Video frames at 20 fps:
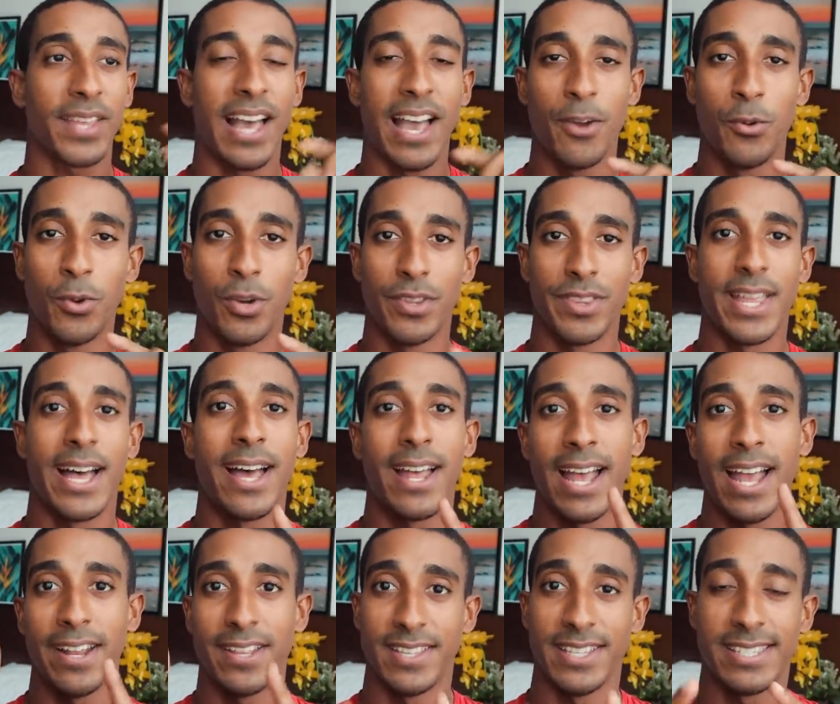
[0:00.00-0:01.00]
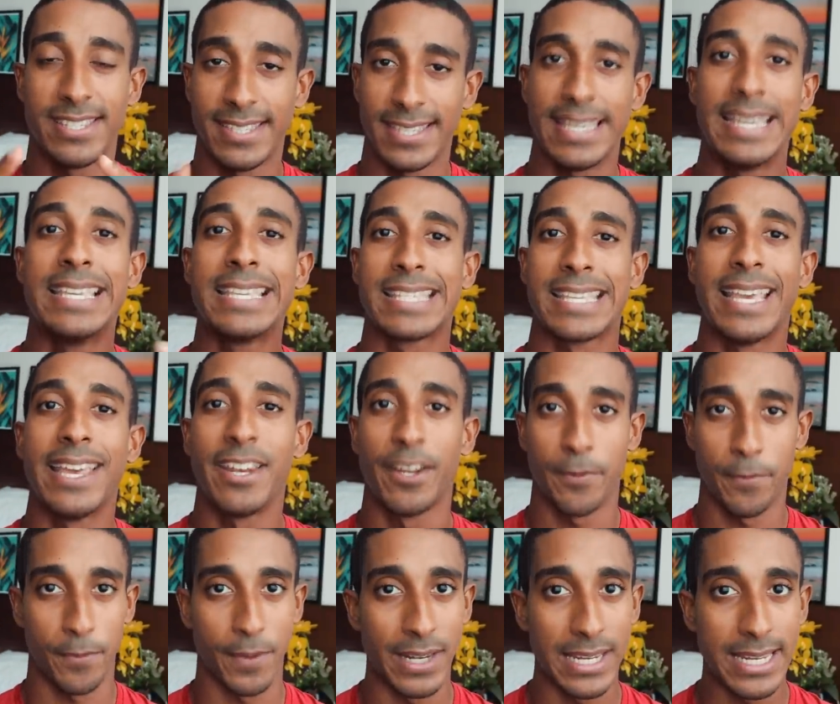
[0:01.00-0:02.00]
I will not, this is an
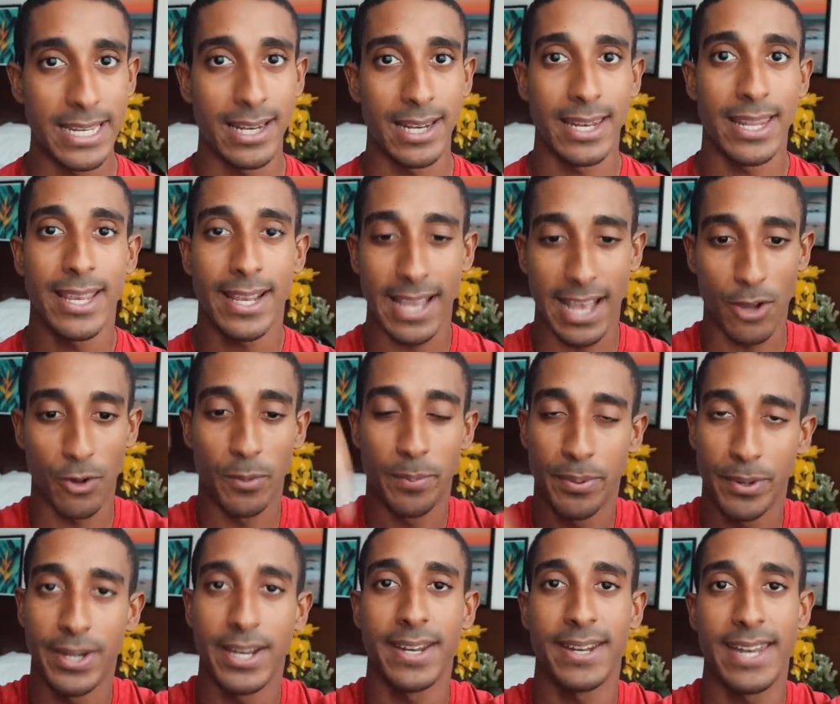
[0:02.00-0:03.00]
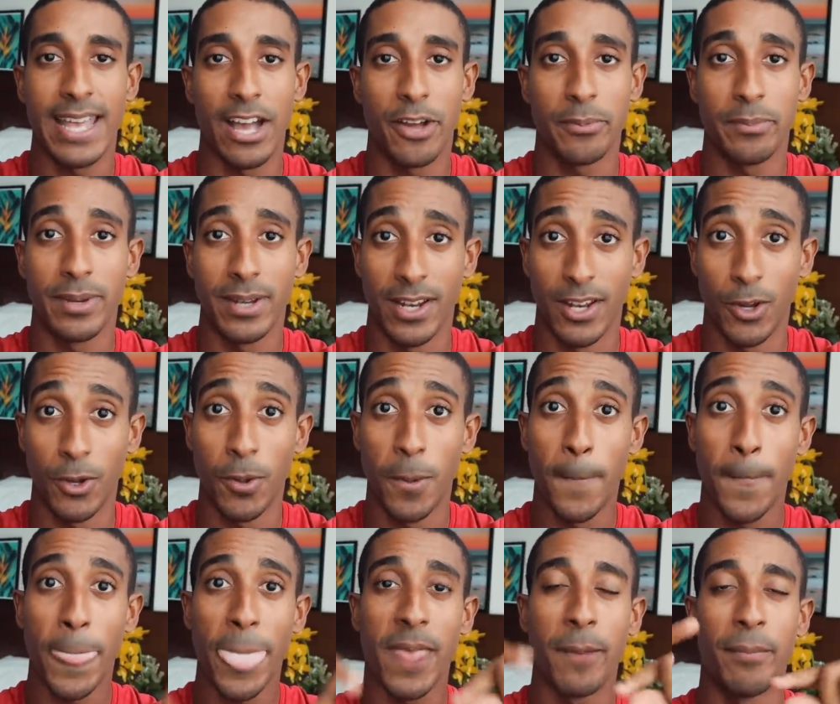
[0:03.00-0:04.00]
affiliate link, I will put it down
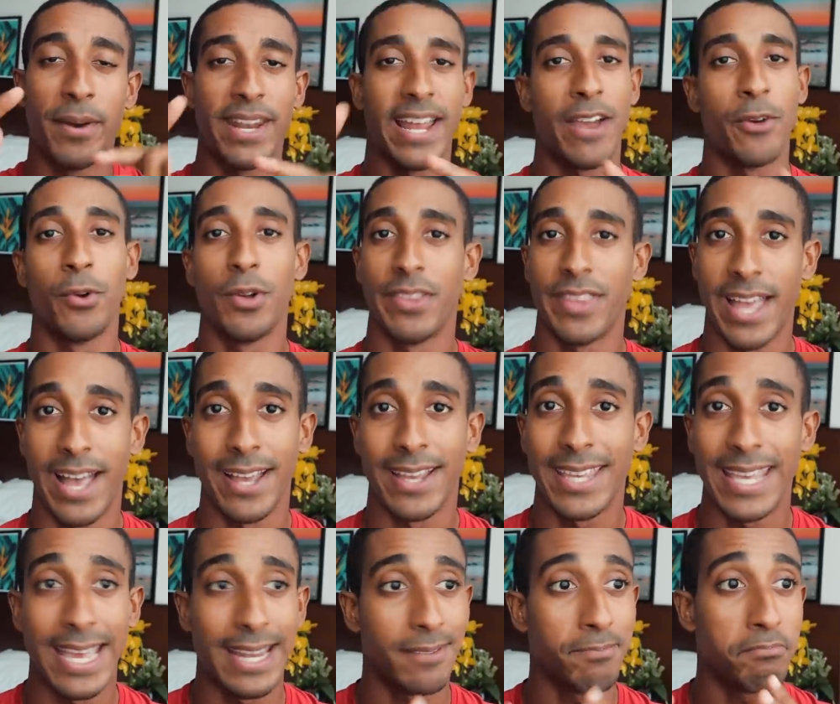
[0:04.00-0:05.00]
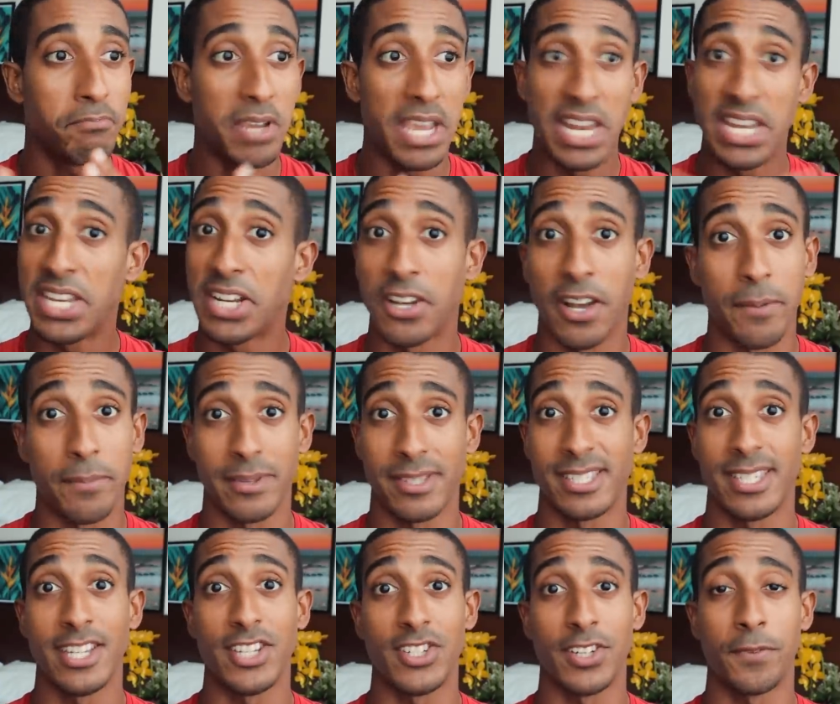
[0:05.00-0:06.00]
below, but I will not get any
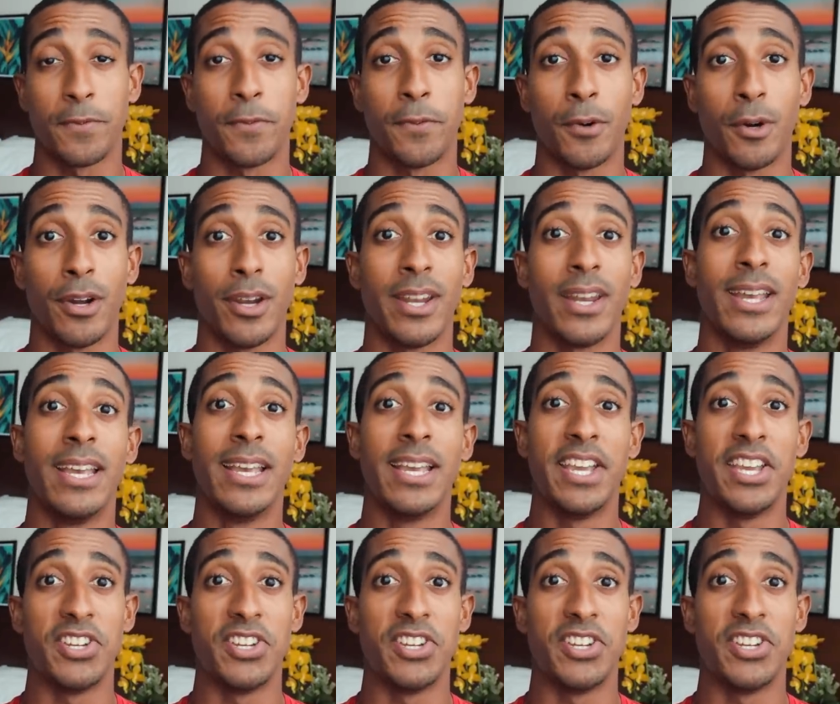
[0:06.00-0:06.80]
compensation for it.